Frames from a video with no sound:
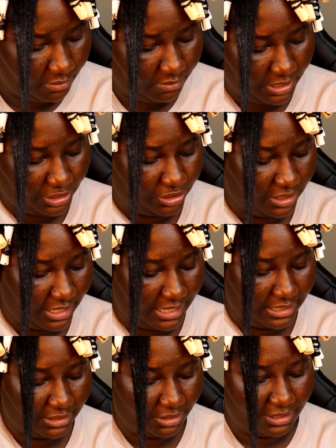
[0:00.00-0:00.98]
Make sure the
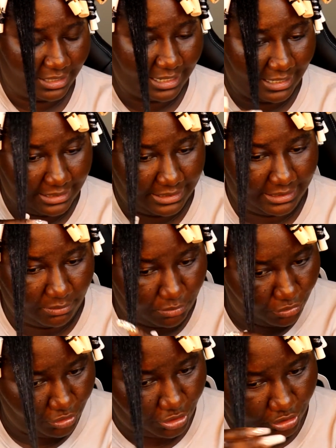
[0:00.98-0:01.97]
ends are nice and
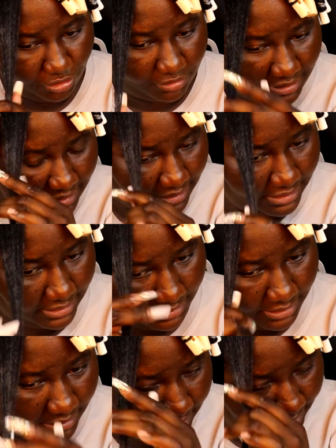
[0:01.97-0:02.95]
moisturized.